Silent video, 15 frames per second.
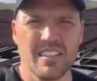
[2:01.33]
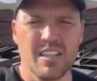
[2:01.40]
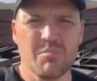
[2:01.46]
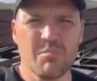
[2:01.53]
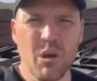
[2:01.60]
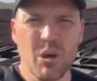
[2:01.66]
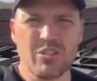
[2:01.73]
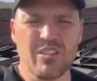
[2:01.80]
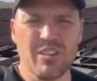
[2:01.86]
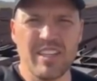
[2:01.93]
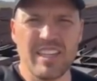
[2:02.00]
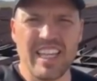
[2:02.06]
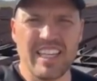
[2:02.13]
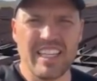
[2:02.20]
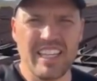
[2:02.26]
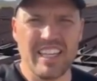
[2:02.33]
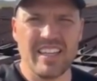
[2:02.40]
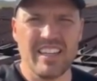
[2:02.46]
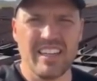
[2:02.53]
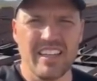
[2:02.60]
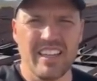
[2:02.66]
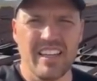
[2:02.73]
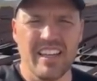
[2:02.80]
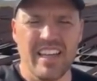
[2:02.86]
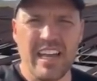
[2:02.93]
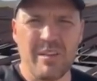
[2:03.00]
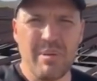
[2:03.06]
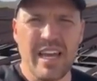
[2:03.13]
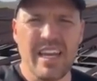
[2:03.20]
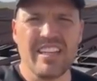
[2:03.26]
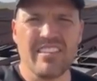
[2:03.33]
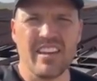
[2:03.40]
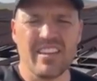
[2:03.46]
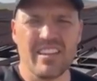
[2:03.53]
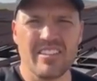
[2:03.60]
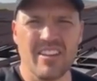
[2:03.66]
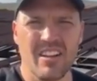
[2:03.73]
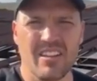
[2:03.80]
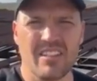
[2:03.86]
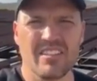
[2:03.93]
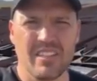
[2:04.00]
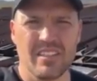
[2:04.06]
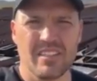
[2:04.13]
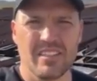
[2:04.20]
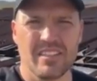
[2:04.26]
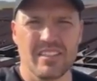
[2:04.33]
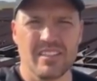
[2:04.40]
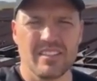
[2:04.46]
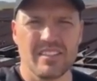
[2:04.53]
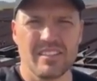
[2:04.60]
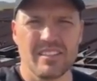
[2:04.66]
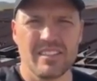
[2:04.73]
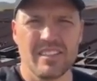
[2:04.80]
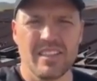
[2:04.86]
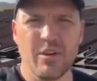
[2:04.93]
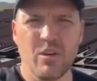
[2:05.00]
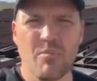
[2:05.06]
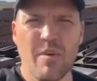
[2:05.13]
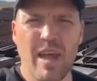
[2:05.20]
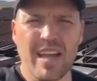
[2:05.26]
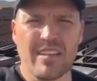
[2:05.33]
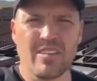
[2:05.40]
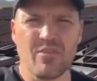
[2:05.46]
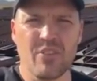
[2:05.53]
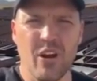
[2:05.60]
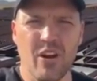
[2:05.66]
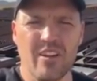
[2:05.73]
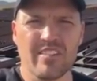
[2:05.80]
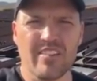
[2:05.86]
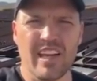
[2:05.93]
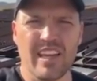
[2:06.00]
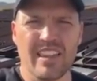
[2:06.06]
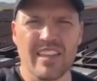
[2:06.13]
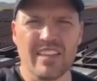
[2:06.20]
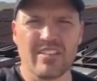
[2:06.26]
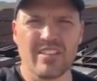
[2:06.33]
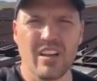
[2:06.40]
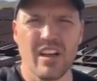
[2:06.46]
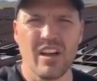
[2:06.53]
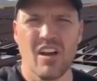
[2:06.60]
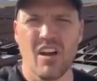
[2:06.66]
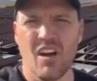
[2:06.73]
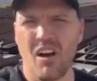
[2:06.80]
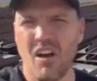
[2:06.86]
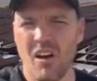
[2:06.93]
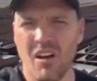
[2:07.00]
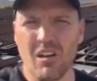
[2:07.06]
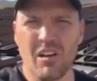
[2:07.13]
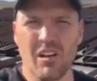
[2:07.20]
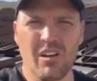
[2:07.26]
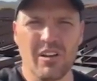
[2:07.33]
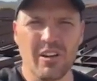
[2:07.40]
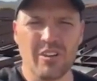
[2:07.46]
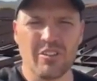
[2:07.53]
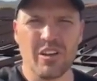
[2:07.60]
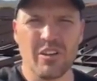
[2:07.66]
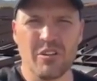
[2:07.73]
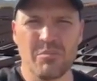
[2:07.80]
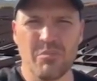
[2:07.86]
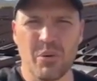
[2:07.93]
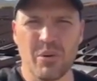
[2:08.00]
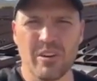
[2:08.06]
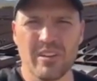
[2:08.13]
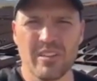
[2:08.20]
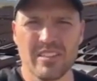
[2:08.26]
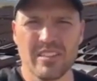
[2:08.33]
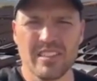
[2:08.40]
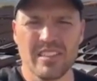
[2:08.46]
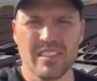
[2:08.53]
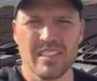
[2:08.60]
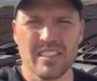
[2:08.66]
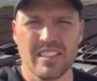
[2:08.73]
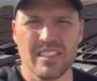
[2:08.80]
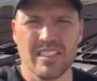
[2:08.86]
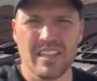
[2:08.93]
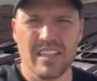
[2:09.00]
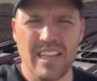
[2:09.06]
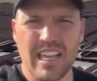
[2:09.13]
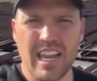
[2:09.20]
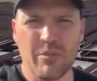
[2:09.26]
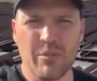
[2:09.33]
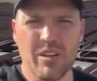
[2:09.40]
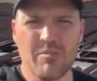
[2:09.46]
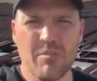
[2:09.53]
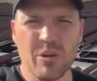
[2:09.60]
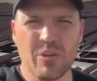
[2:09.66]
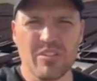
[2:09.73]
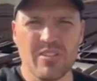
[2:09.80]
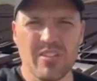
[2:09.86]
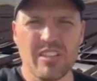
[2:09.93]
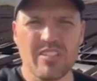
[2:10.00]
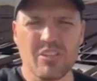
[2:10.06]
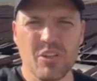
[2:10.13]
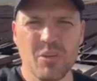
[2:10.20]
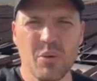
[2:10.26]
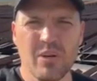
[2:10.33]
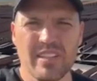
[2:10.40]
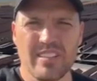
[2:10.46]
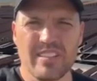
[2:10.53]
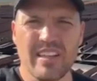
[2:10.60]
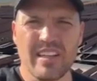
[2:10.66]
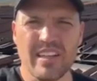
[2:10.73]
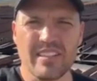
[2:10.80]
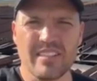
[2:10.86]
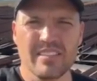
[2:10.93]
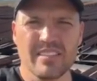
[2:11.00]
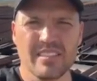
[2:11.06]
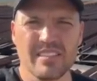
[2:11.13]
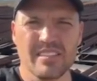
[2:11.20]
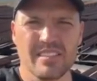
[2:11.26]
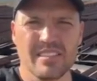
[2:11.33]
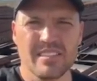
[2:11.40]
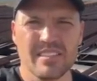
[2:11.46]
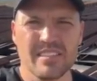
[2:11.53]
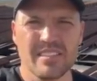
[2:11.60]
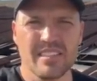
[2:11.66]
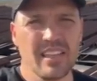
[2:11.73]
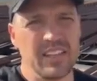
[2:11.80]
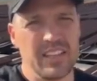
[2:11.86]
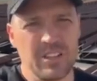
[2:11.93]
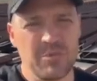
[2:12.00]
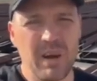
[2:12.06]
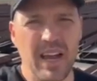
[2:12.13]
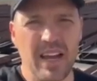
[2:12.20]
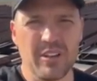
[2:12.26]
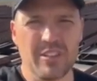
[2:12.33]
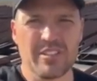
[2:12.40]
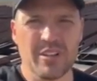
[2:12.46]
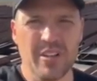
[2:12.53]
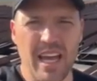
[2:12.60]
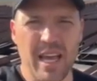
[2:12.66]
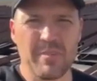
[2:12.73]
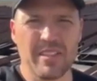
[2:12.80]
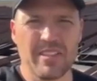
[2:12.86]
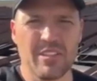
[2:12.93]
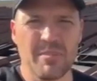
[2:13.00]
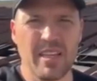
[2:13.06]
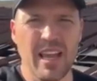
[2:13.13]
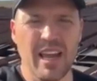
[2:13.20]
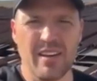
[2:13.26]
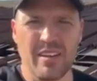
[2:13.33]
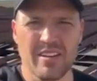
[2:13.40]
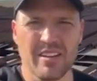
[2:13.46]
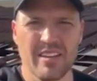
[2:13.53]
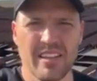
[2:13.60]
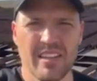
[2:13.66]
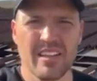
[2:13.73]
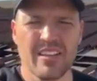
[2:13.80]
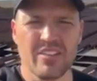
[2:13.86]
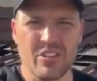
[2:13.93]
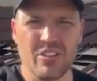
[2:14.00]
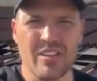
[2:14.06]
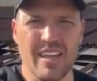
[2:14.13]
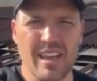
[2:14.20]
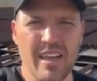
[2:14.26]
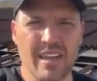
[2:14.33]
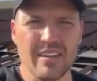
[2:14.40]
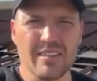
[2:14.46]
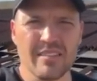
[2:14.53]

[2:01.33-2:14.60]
Most of it they did at pennies on the dollar. There are massive yards like this all along our southern border. And they got rid of most of it so you wouldn't see it. This pile still happens to be out here, so you can.